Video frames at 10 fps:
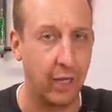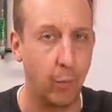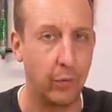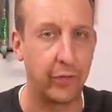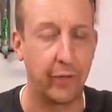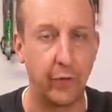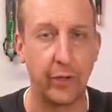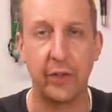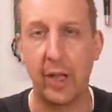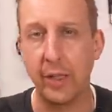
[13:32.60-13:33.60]
uh, once they
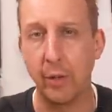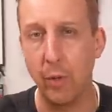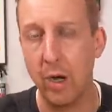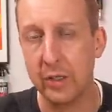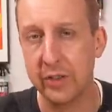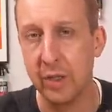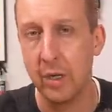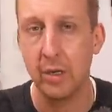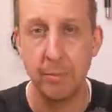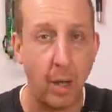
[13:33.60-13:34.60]
find a setting that works,
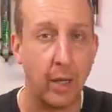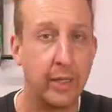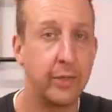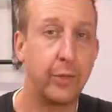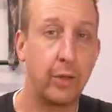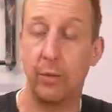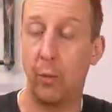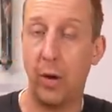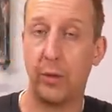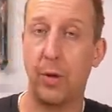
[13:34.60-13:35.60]
but it's a
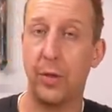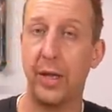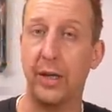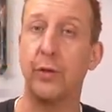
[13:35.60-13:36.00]
worthwhile thing.